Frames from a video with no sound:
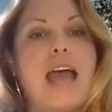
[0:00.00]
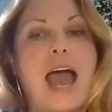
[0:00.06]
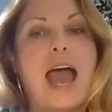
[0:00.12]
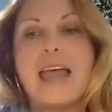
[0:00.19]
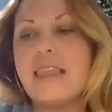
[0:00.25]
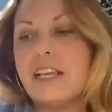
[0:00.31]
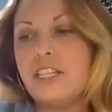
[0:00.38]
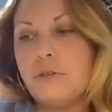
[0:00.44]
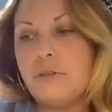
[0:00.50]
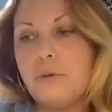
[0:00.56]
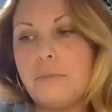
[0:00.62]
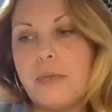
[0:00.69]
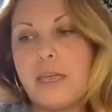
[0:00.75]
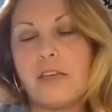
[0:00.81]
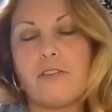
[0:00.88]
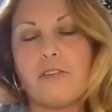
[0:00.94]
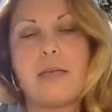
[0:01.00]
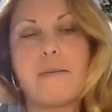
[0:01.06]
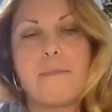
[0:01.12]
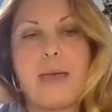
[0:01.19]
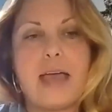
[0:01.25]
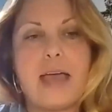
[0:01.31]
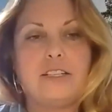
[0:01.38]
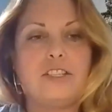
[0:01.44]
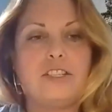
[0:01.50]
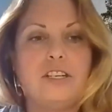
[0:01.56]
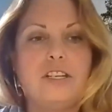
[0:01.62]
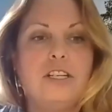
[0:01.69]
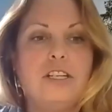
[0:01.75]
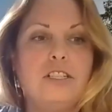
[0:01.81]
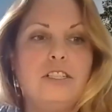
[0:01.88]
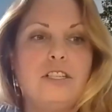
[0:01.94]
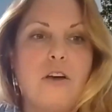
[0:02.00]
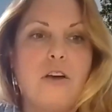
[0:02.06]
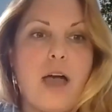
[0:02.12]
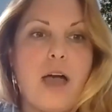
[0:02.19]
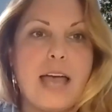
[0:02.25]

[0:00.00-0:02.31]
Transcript: I think she would be a great match. So